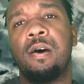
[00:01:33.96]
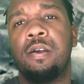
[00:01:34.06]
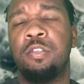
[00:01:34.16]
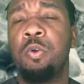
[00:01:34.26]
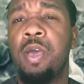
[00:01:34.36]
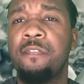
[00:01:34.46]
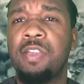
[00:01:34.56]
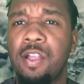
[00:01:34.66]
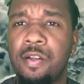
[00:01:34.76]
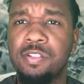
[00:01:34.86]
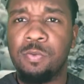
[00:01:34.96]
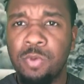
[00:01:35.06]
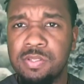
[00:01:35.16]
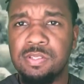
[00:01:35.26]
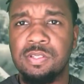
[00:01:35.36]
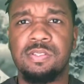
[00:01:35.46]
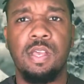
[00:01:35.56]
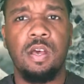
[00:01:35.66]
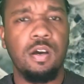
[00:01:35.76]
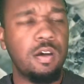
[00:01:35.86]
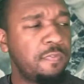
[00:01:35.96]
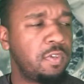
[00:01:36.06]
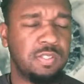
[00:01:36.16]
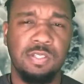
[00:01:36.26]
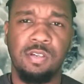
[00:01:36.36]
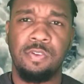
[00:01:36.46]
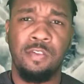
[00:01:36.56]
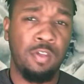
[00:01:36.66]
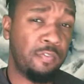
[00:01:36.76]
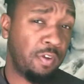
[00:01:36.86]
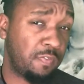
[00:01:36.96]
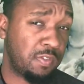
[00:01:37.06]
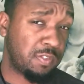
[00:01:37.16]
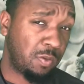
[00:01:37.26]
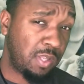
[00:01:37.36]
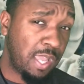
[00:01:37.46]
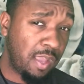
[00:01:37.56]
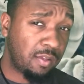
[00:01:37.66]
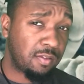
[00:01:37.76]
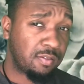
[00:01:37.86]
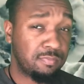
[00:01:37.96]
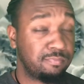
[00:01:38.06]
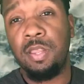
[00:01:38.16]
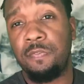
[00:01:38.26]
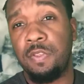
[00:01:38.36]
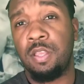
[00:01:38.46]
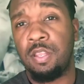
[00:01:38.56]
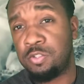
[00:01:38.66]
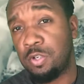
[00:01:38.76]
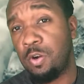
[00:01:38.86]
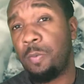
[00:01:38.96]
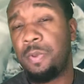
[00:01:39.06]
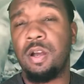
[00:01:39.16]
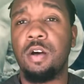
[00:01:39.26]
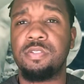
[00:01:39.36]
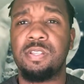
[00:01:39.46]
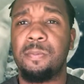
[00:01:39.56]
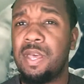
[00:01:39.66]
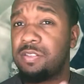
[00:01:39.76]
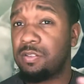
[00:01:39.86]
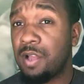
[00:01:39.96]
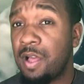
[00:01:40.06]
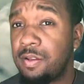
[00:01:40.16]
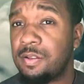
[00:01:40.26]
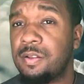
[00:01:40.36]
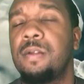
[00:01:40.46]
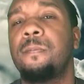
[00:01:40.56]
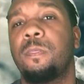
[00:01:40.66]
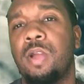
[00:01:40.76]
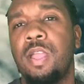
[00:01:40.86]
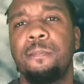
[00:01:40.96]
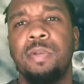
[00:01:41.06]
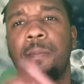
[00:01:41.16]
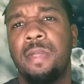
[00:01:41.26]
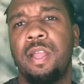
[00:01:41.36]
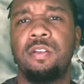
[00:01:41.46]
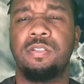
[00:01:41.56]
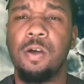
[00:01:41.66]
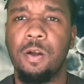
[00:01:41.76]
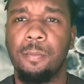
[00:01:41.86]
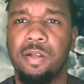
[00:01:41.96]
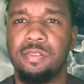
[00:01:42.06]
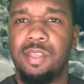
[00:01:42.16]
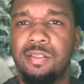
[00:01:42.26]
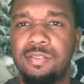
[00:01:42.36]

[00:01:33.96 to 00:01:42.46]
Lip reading: you have characteristics of yourself. Have you ever heard of the zodiac? I believe in Job it calls it the Maserat, right? But I'm not here to talk about that.